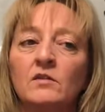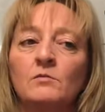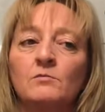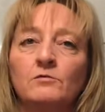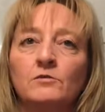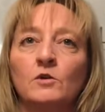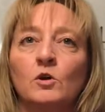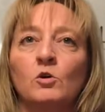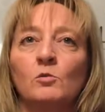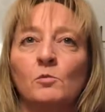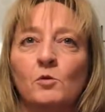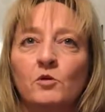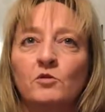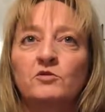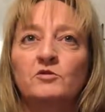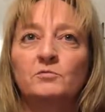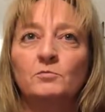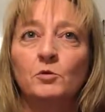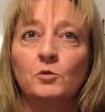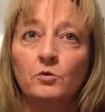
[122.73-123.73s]
them flow more
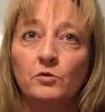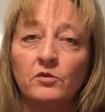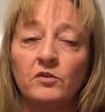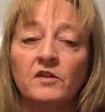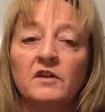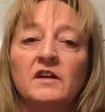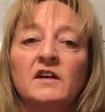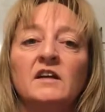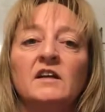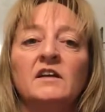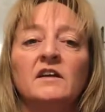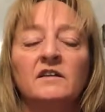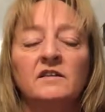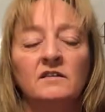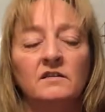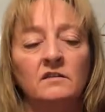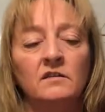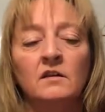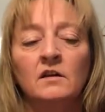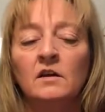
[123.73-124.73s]
smoothly
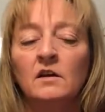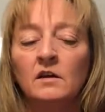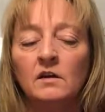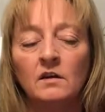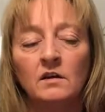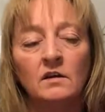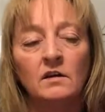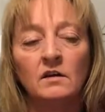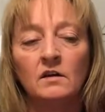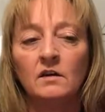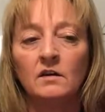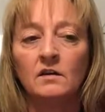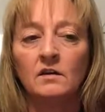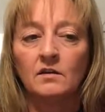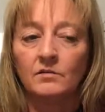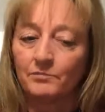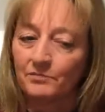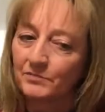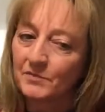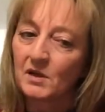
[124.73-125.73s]
and
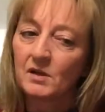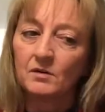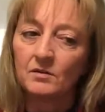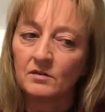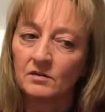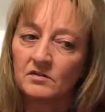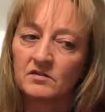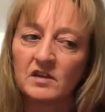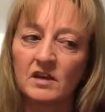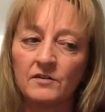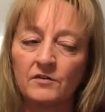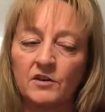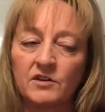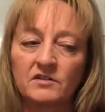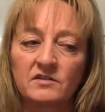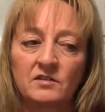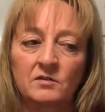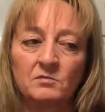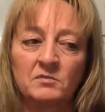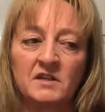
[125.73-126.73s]
save
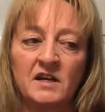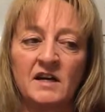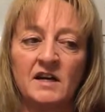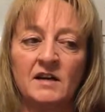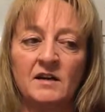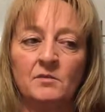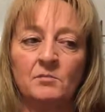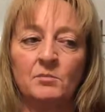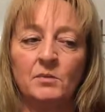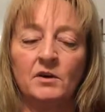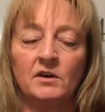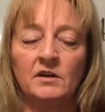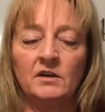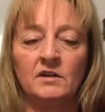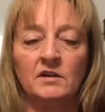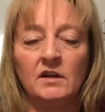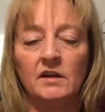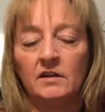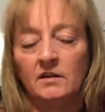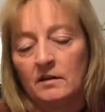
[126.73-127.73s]
us some time,
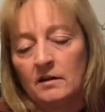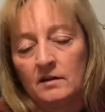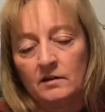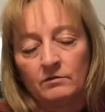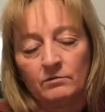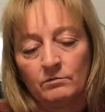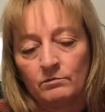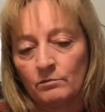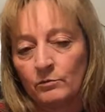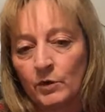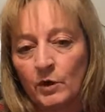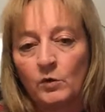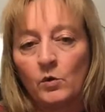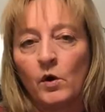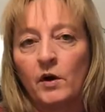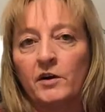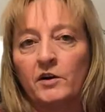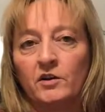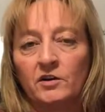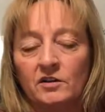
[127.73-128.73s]
but it
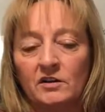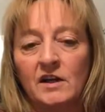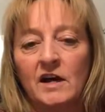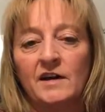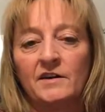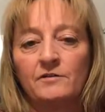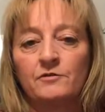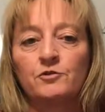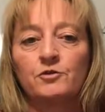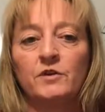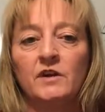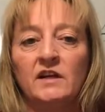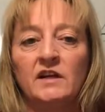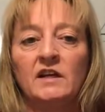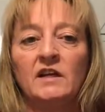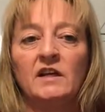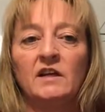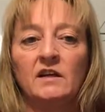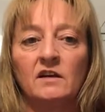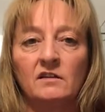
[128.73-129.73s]
required a lot of
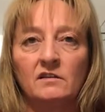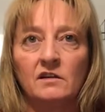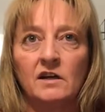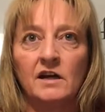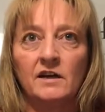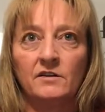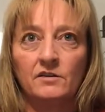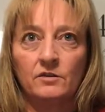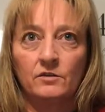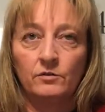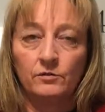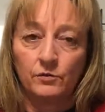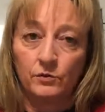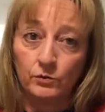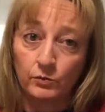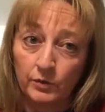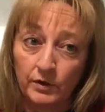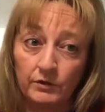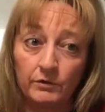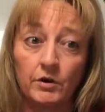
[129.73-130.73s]
training and a lot of
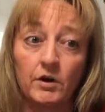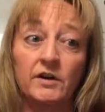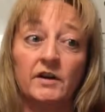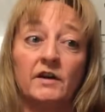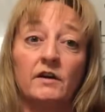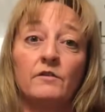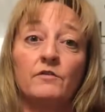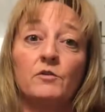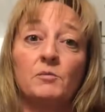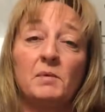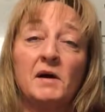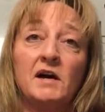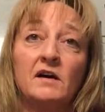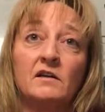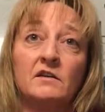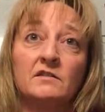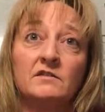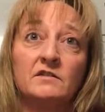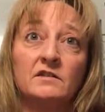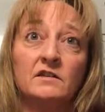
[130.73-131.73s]
rewriting of the
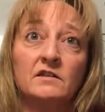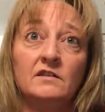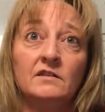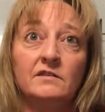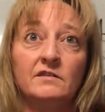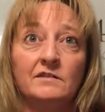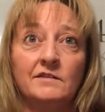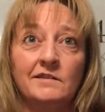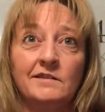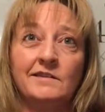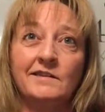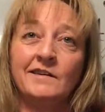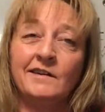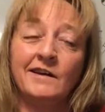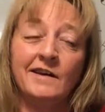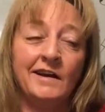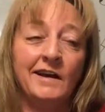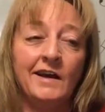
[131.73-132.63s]
policies, and